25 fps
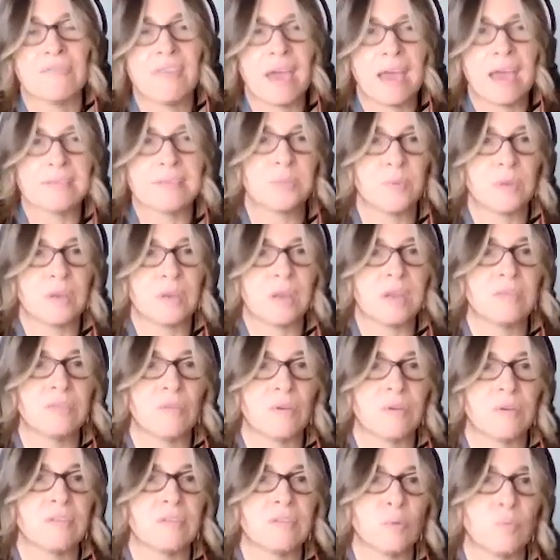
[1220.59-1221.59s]
that's when I
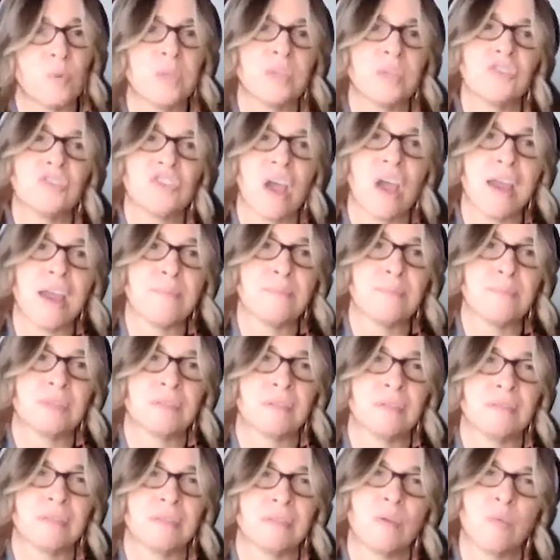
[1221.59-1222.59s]
thought of the wind chimes,
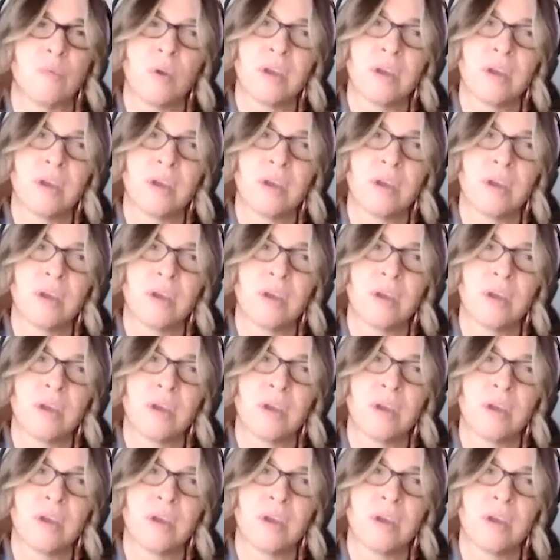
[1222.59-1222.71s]
because like,